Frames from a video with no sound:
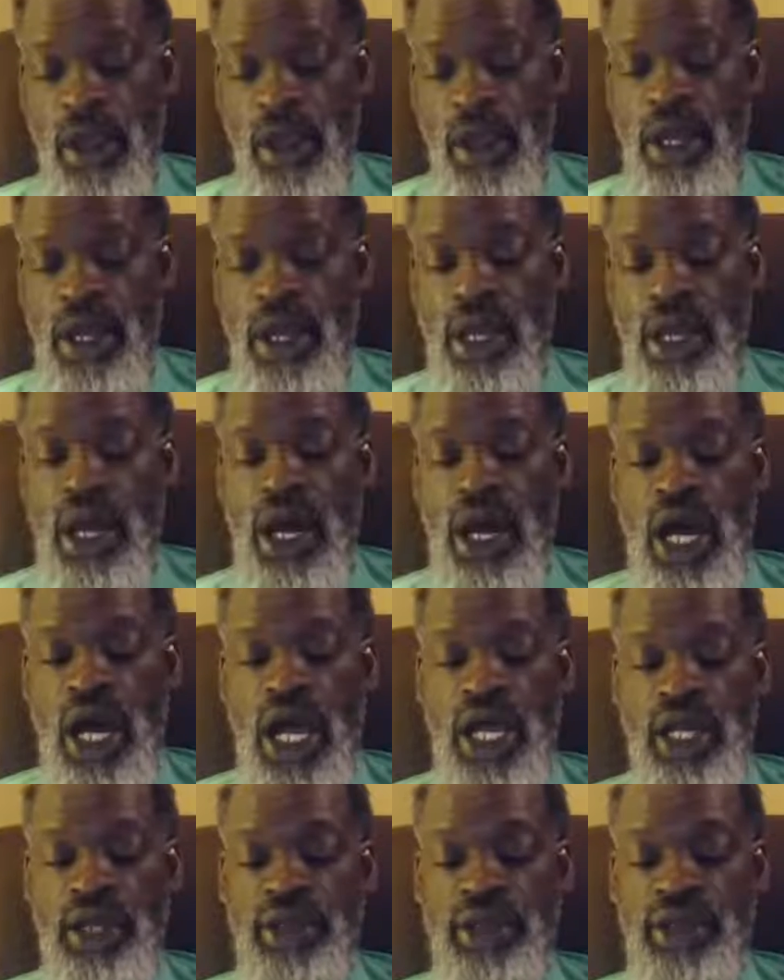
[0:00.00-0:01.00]
All right.
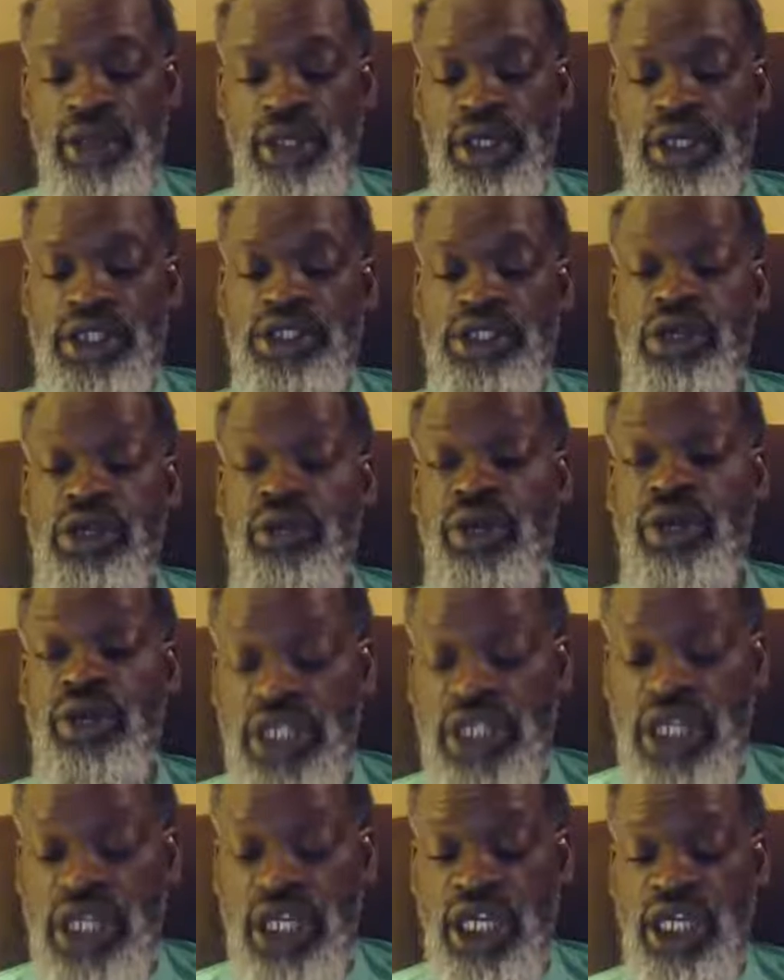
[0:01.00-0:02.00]
So once
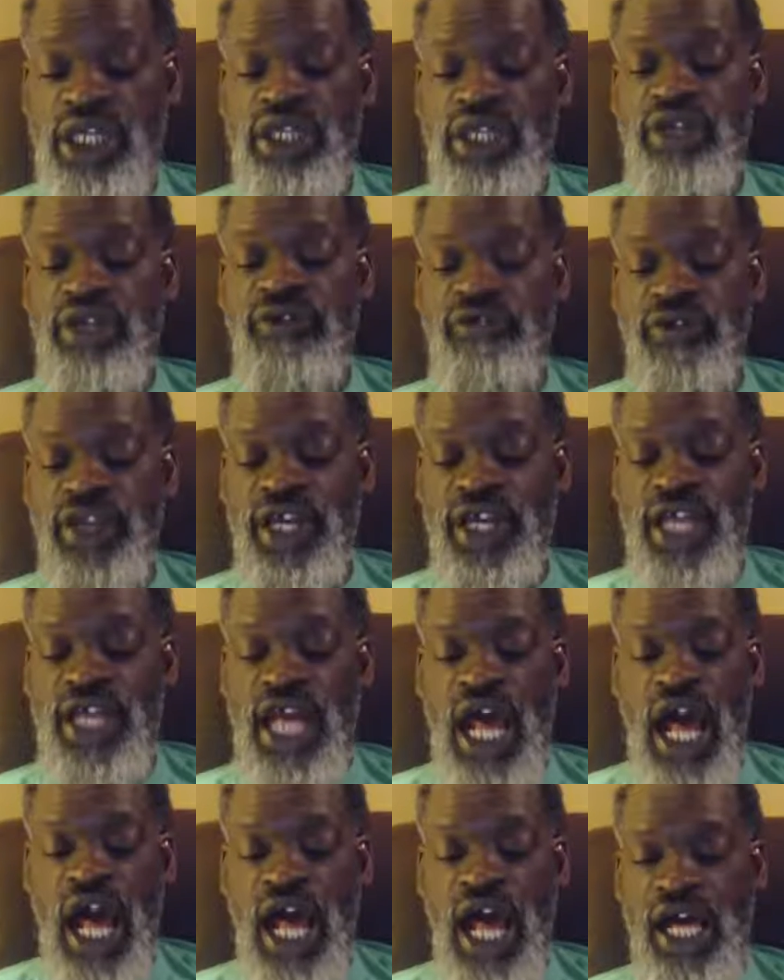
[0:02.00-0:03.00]
again, the flea and the
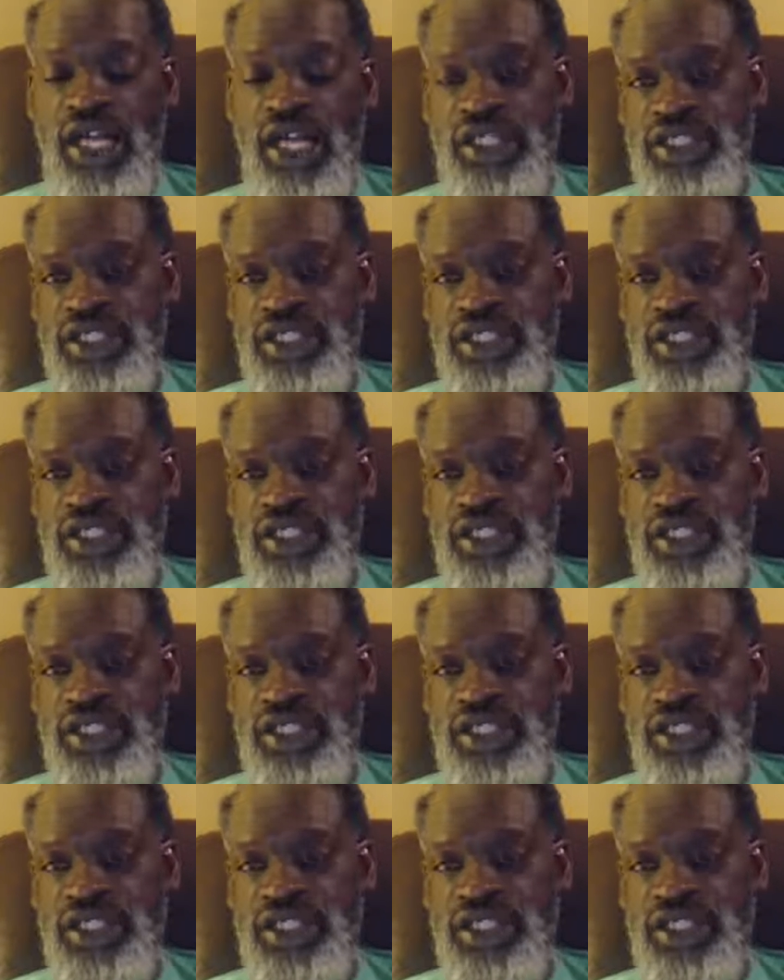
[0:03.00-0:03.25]
ox.